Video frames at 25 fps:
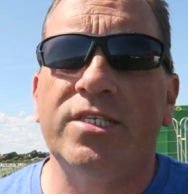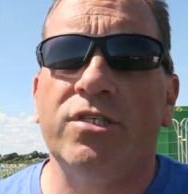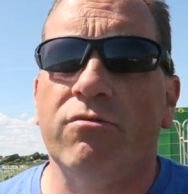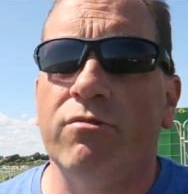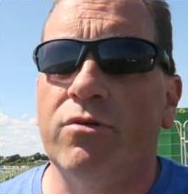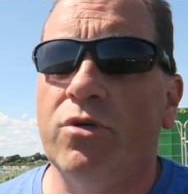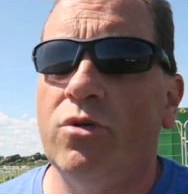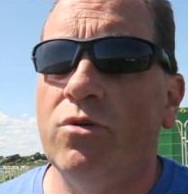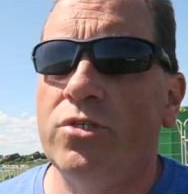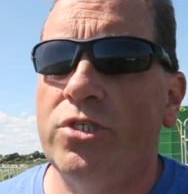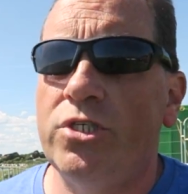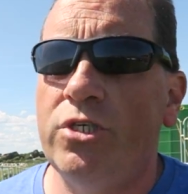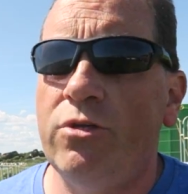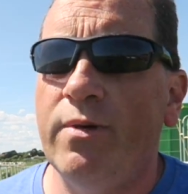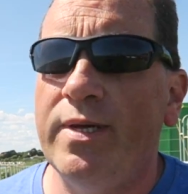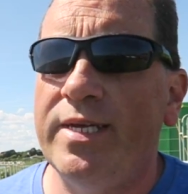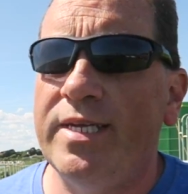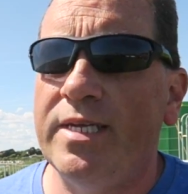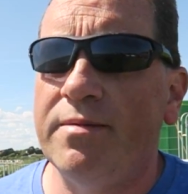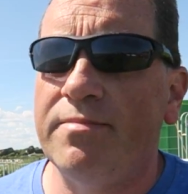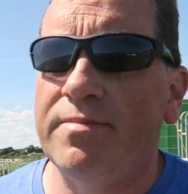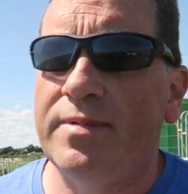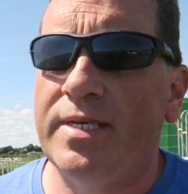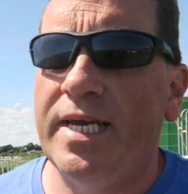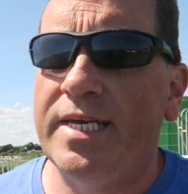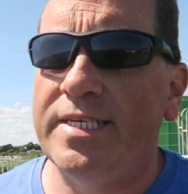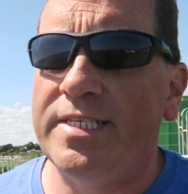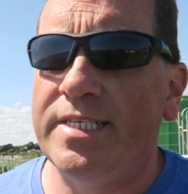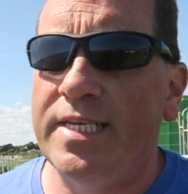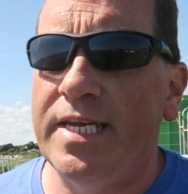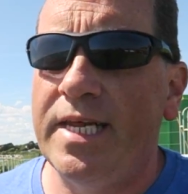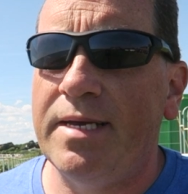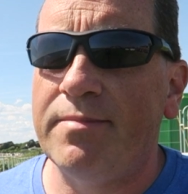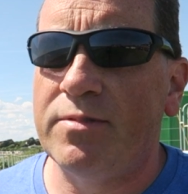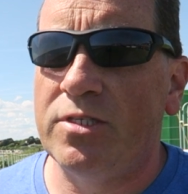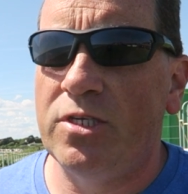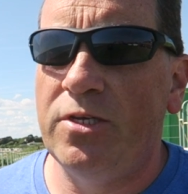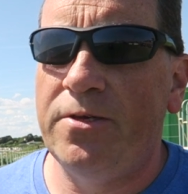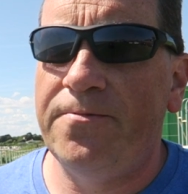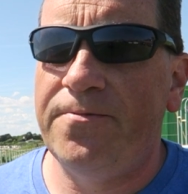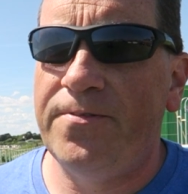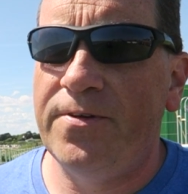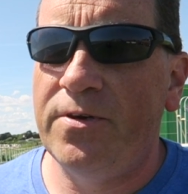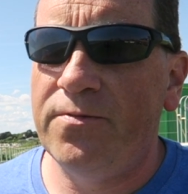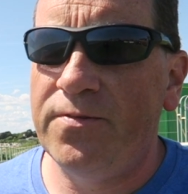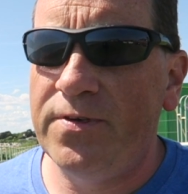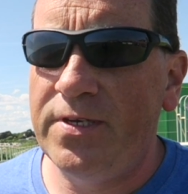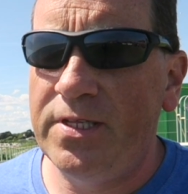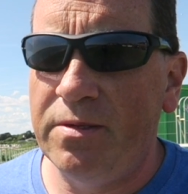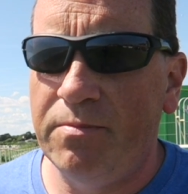So of course you end up getting absolutely
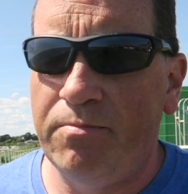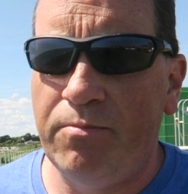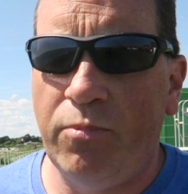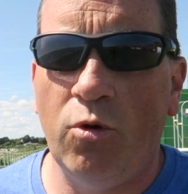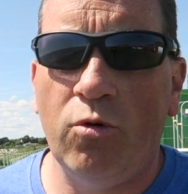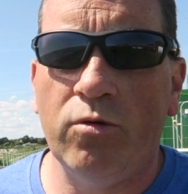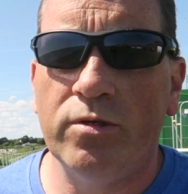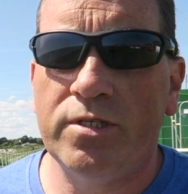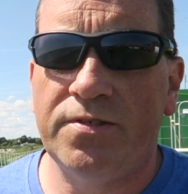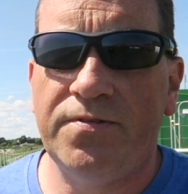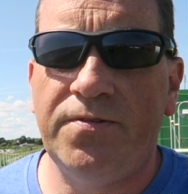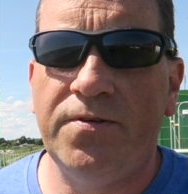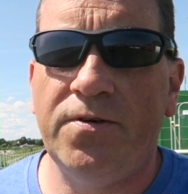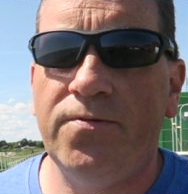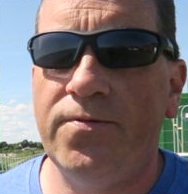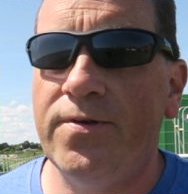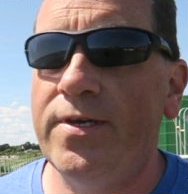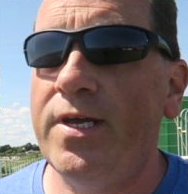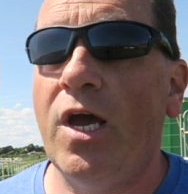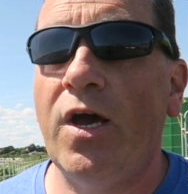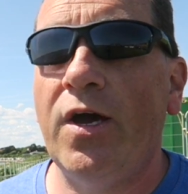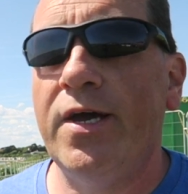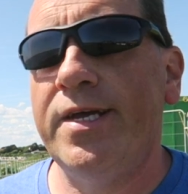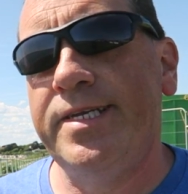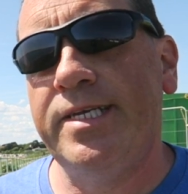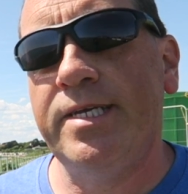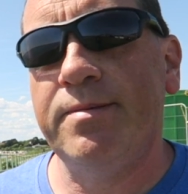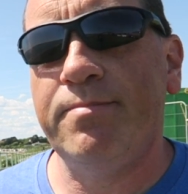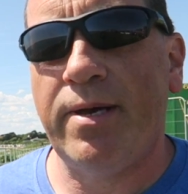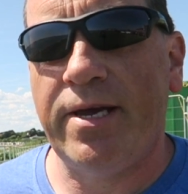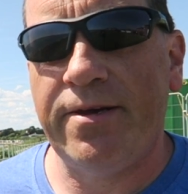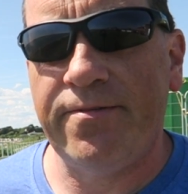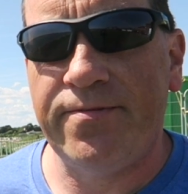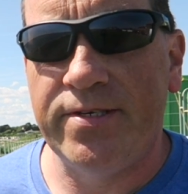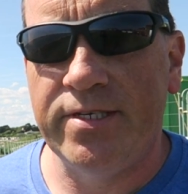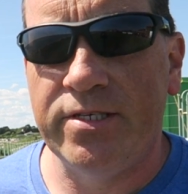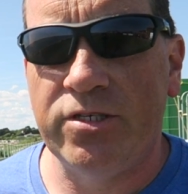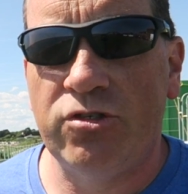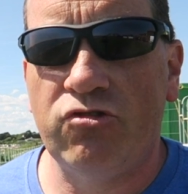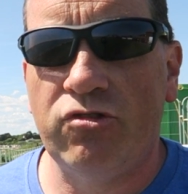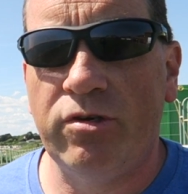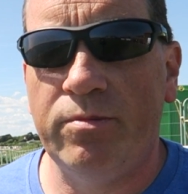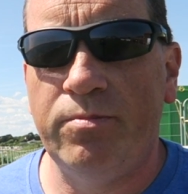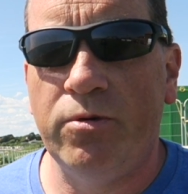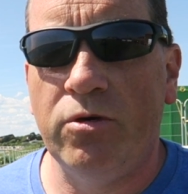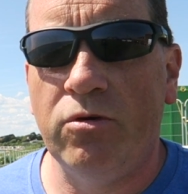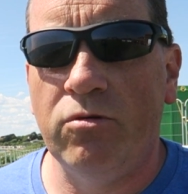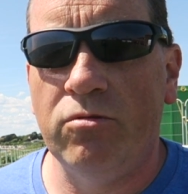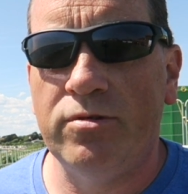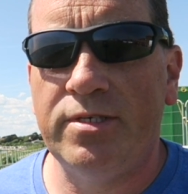filthy, the board's filthy. I end up having to
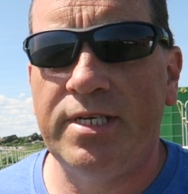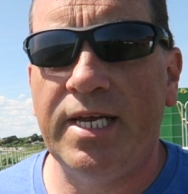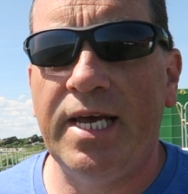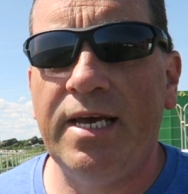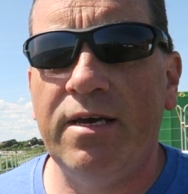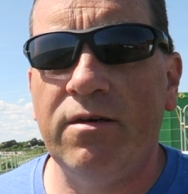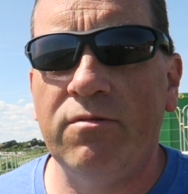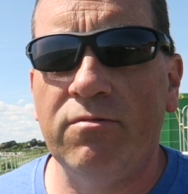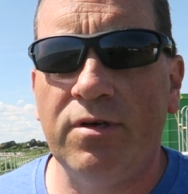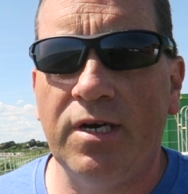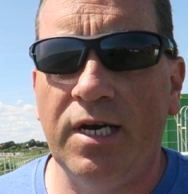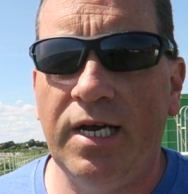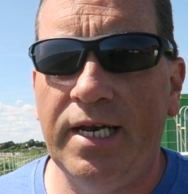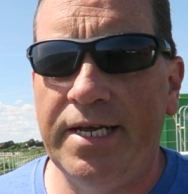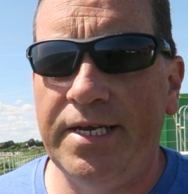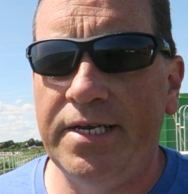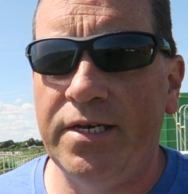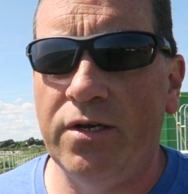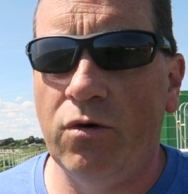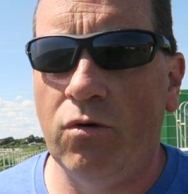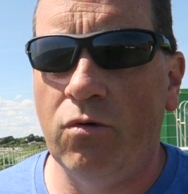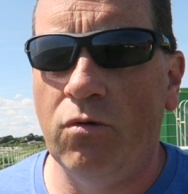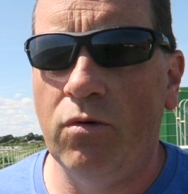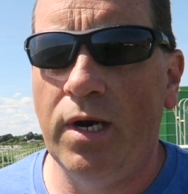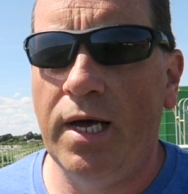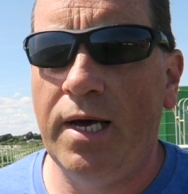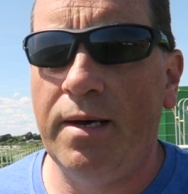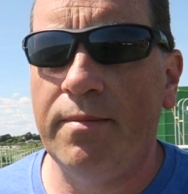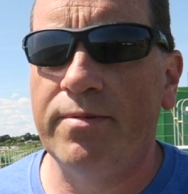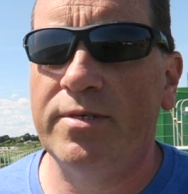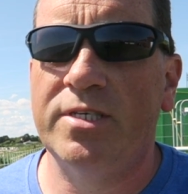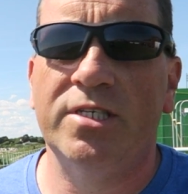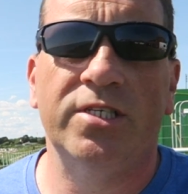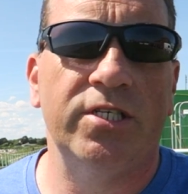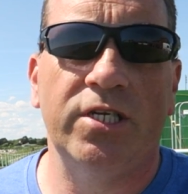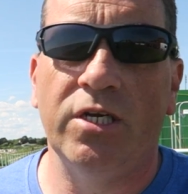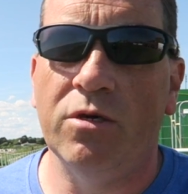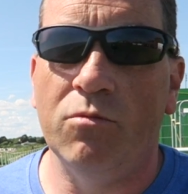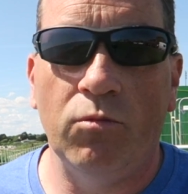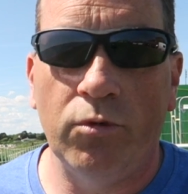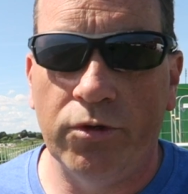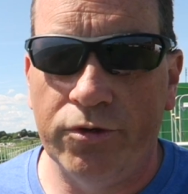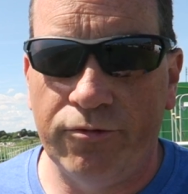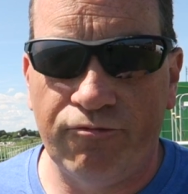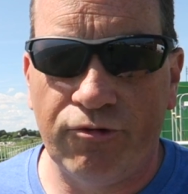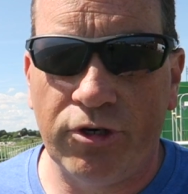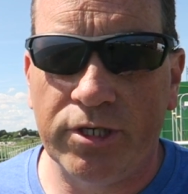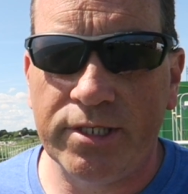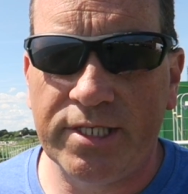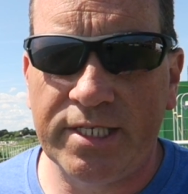strip it all down, clean it all up because I don't
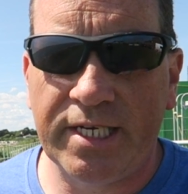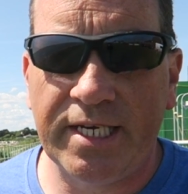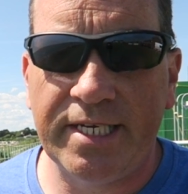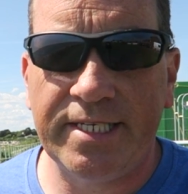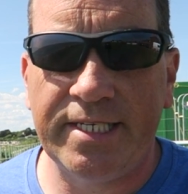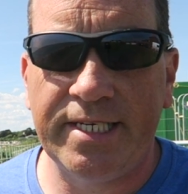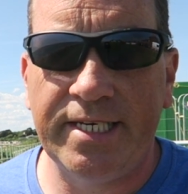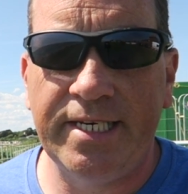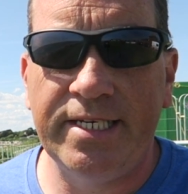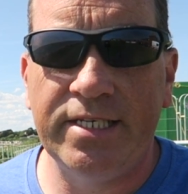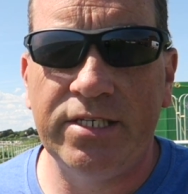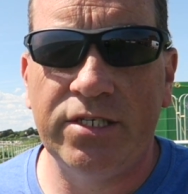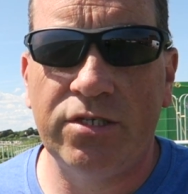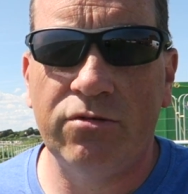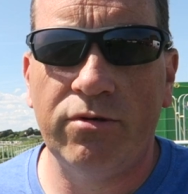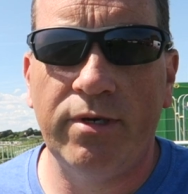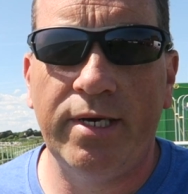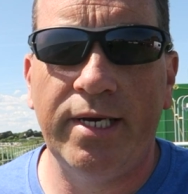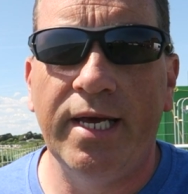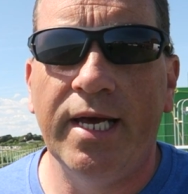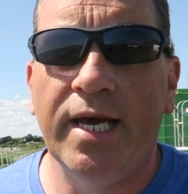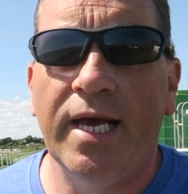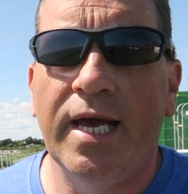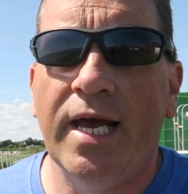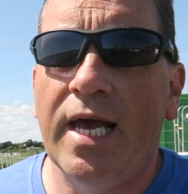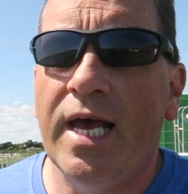want rust getting into it.